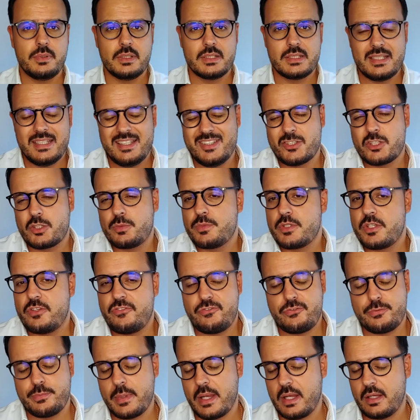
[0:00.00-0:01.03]
But in terms
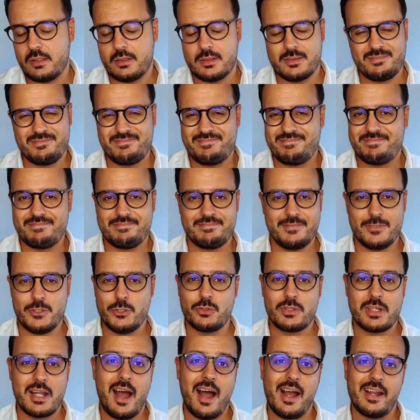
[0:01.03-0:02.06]
of smell,
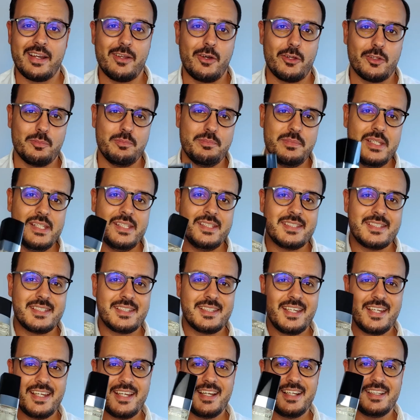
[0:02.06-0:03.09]
you cannot
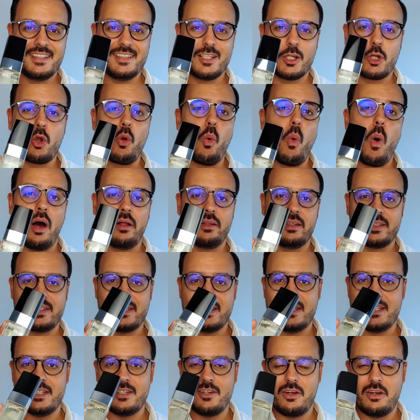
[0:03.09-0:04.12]
beat the
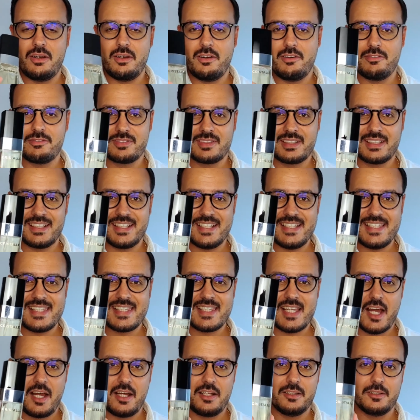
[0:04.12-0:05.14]
quality of
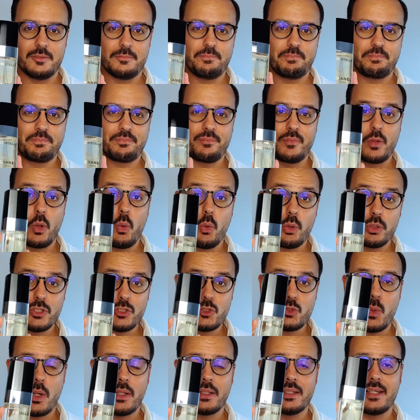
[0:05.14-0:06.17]
Cristalle Eau
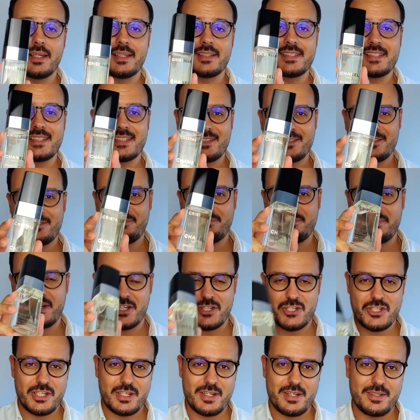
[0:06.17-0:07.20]
de Toilette
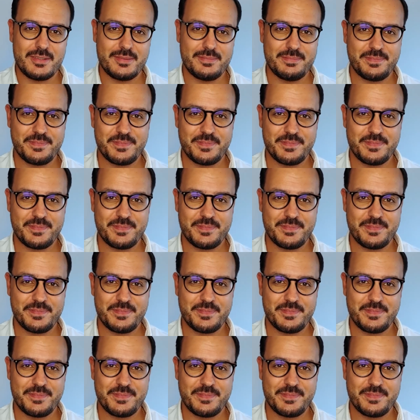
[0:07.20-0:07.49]
by Chanel.